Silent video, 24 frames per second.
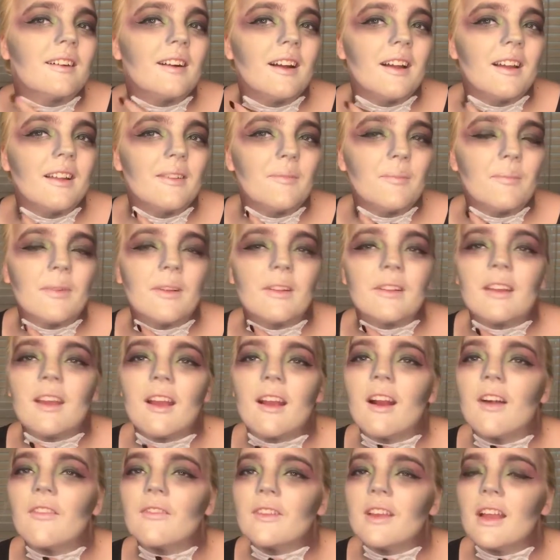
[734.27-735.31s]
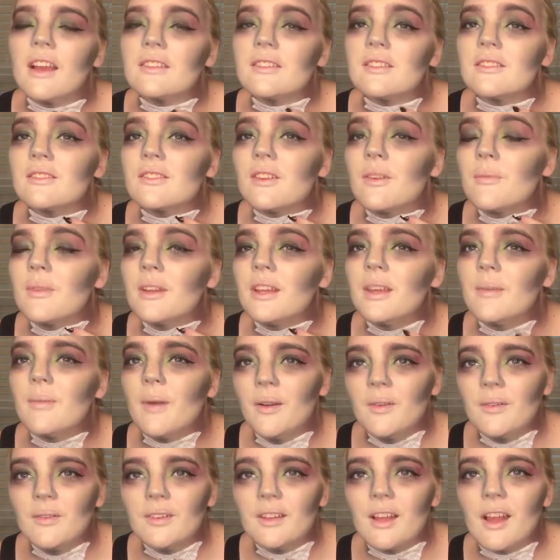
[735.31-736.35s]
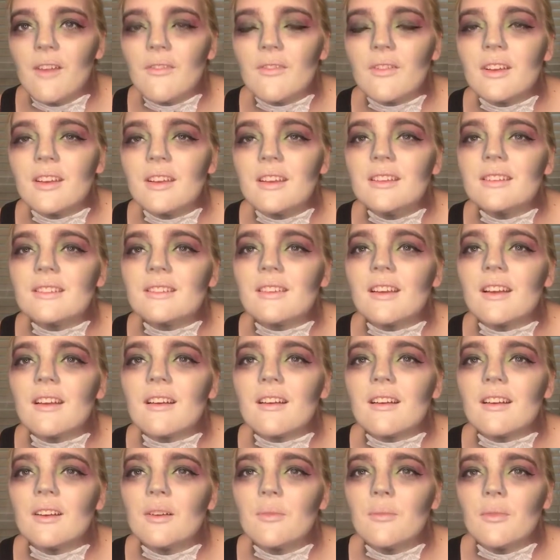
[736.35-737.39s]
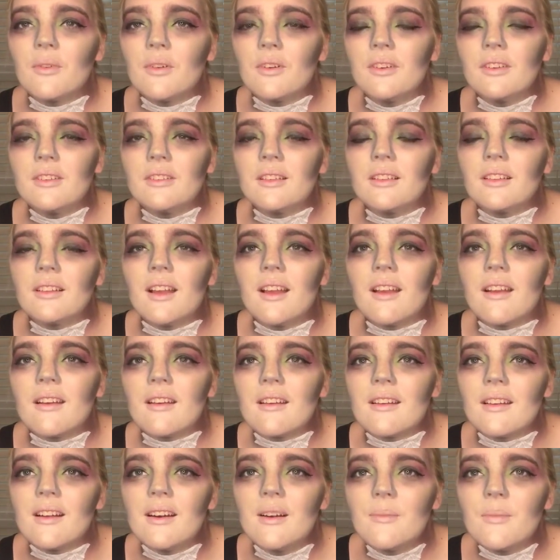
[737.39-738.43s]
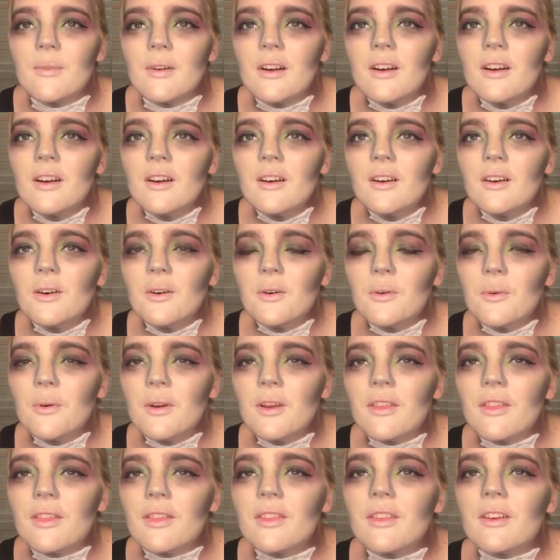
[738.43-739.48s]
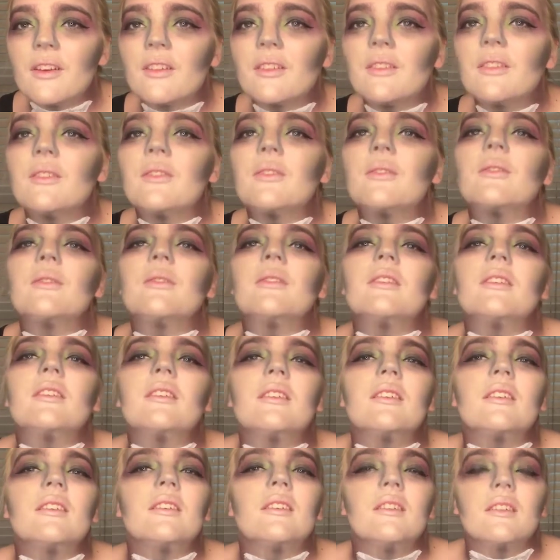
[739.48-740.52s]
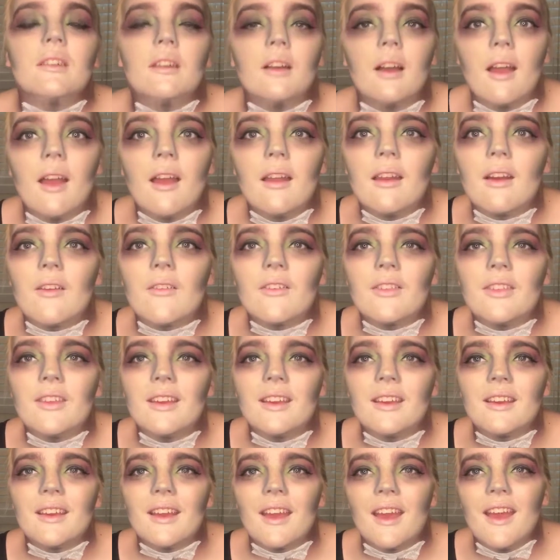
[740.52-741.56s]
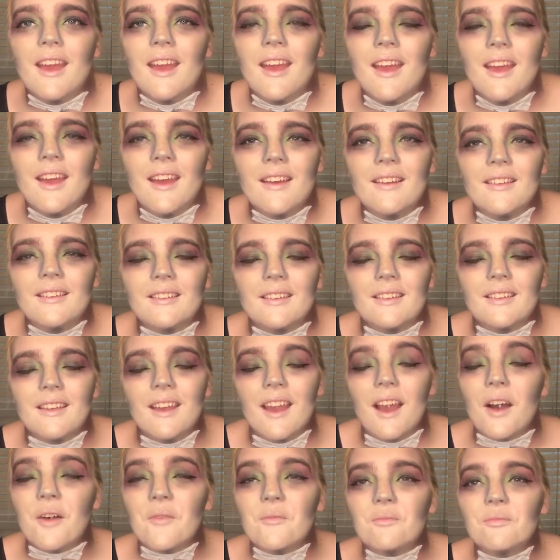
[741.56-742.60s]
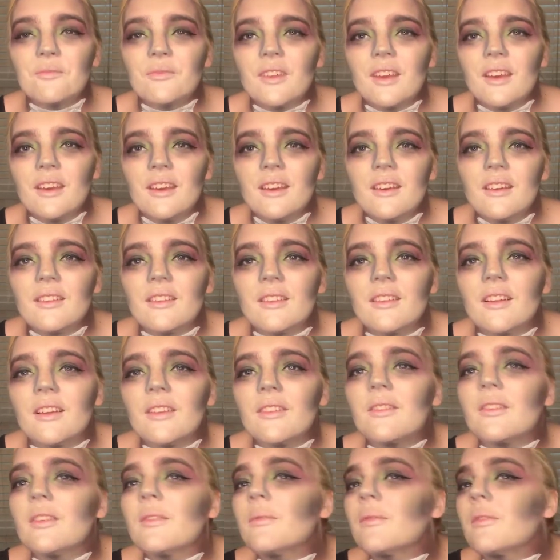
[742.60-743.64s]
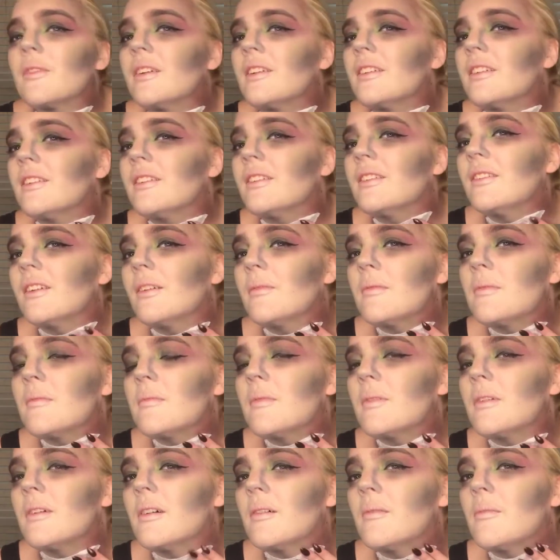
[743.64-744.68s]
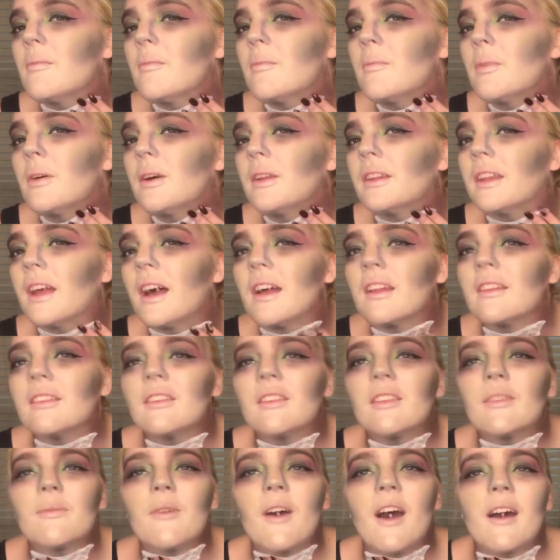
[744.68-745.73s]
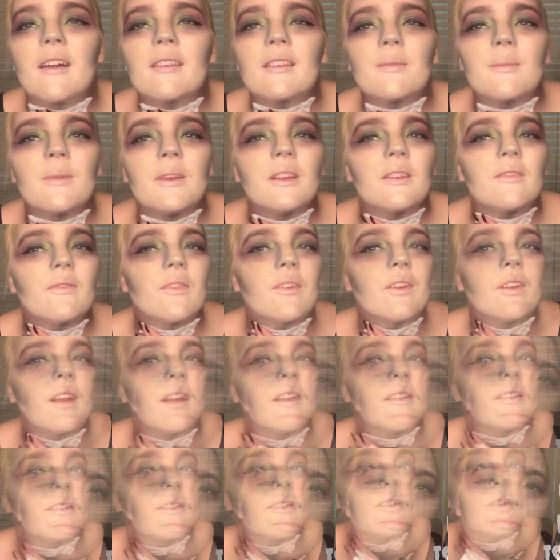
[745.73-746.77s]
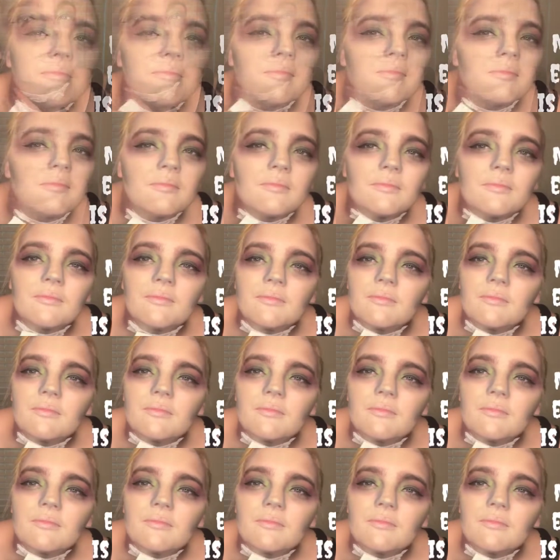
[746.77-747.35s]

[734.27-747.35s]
And tear off the edges. So I'm going to keep on doing that for each layer, and I'm going to layer it up with the glue and everything. And yeah, so that's what I'm going to do. I'm going to put that in fast speed for you guys so that you guys